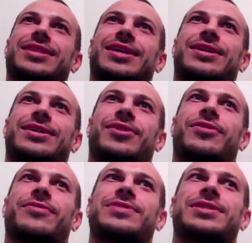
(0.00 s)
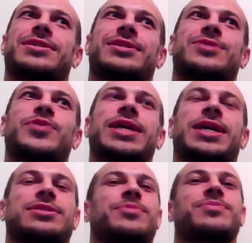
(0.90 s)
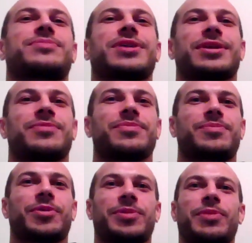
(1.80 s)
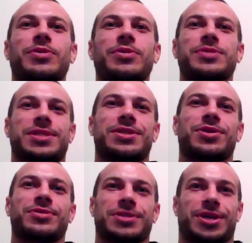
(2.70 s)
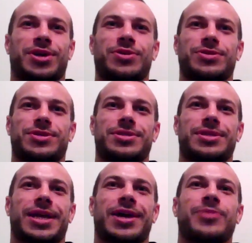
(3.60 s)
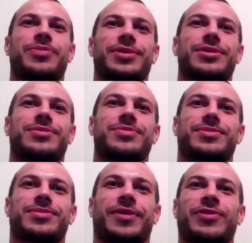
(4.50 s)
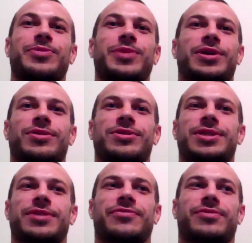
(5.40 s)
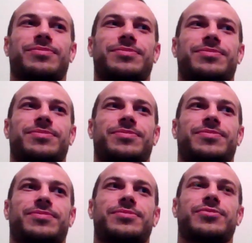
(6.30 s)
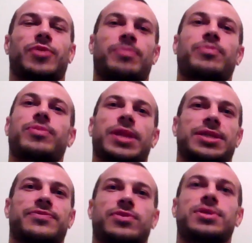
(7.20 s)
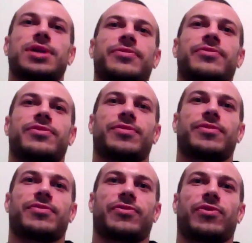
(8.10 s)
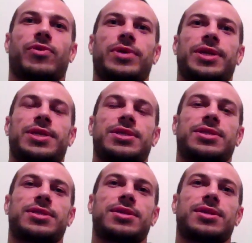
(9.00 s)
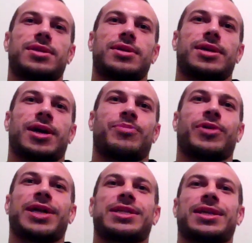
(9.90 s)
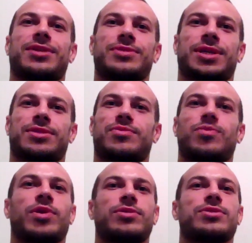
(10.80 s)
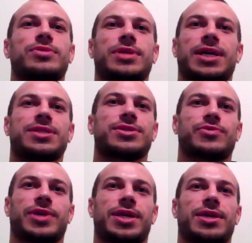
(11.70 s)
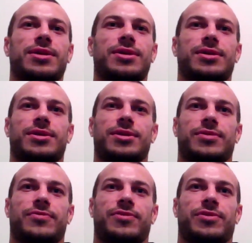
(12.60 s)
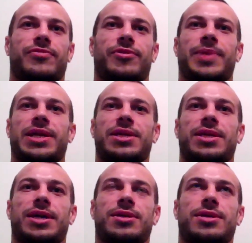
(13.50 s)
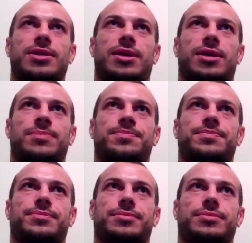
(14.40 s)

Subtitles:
like obviously it's weird because I'm kind of probably mostly known as a coach now, but I've only been coaching for at least full time for 4 years. Prior to that, it was like 1 or 2 classes a week for about a year. I